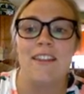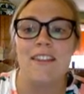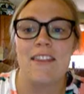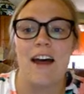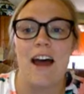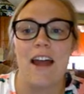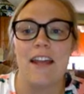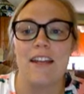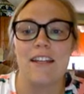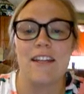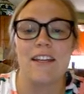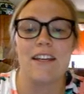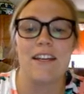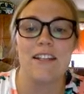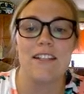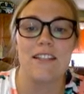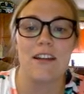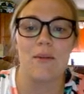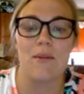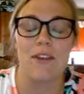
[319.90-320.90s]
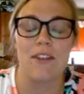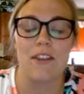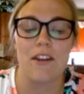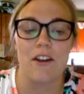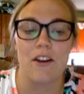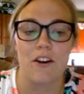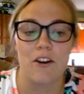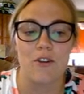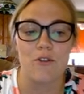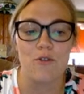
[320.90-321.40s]
ideas that we
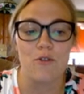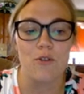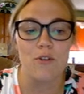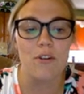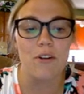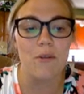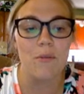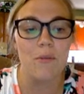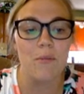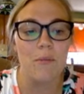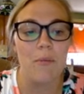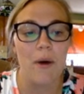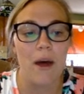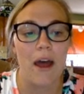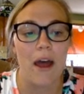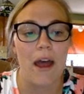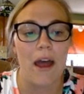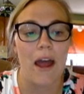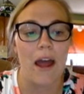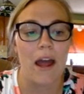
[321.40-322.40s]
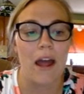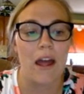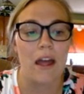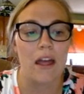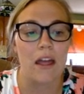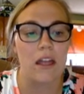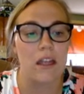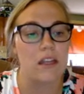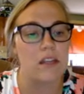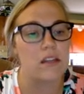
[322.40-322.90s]
think are cool, but
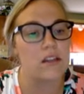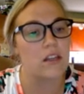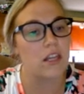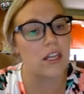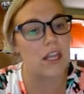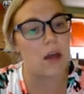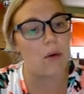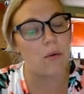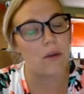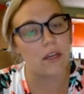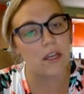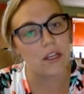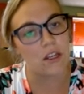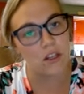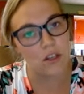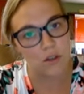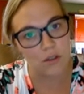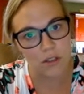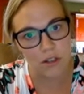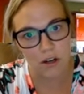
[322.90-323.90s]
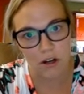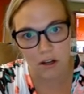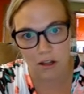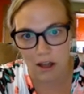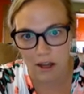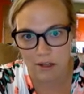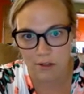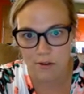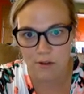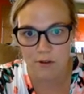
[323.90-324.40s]
and that we can use in our
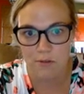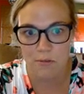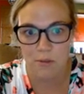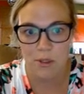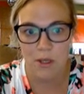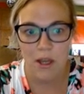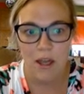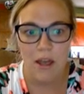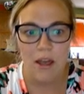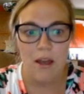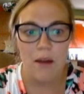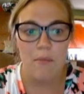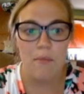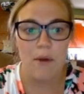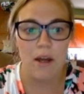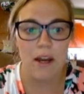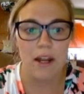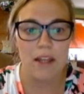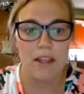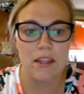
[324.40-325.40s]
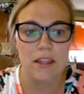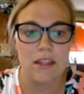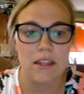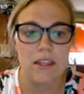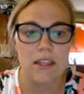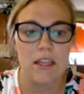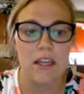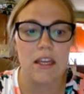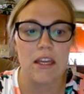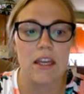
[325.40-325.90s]
classrooms. But I
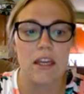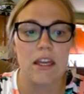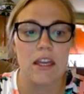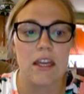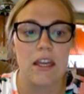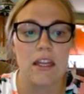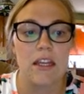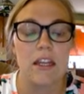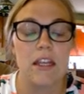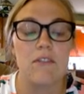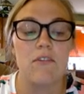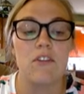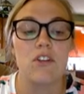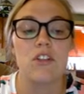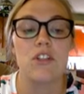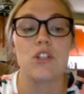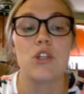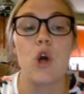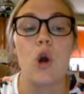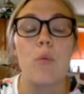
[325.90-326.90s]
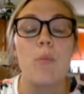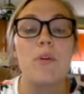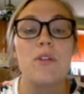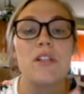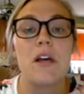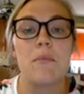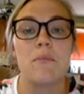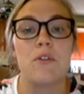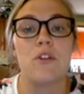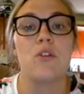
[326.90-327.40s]
think it even just
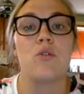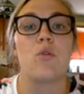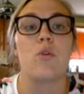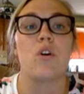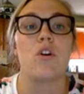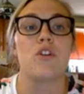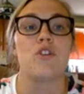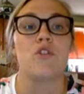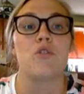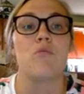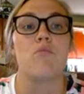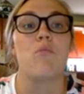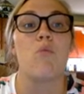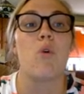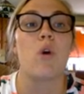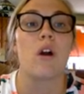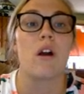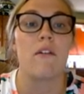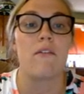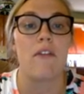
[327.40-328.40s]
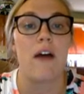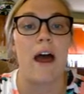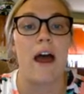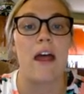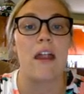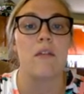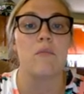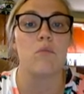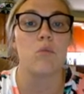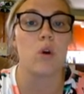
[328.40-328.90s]
opens up the door to more of
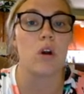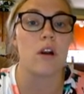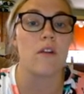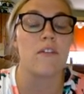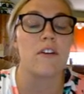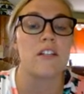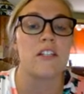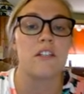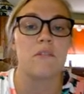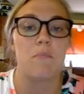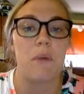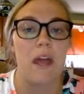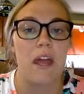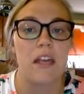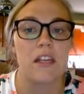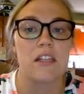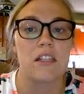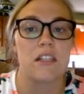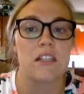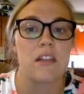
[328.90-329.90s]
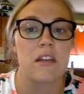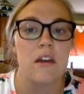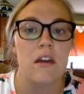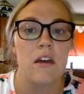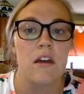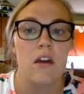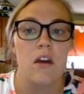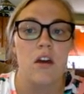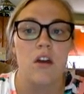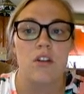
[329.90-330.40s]
that and more of a space
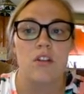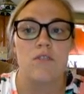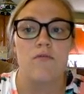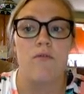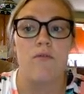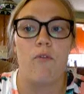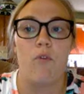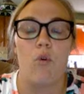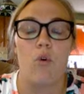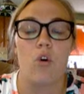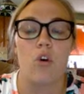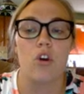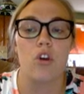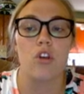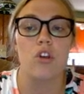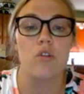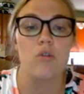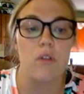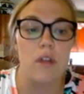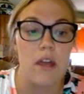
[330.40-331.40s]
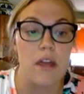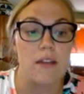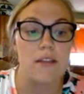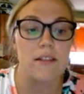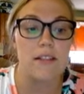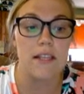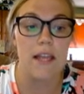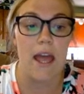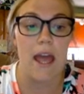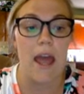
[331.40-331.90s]
for
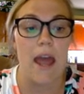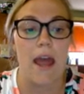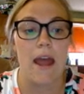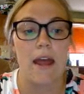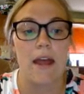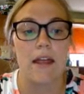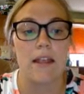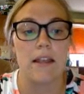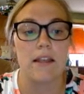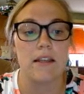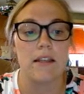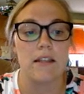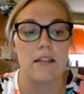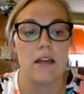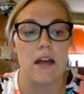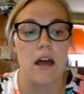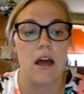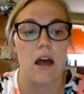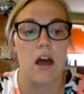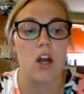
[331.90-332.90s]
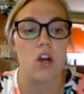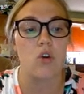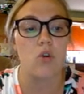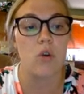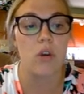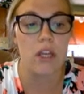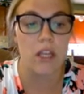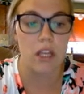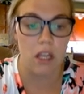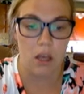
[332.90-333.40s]
units and
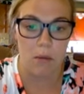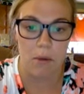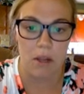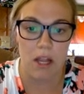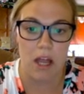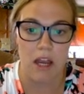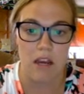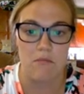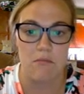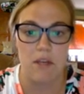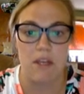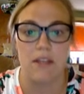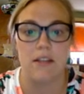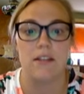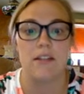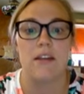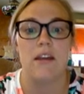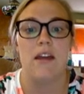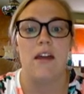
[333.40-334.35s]
curriculum alignment.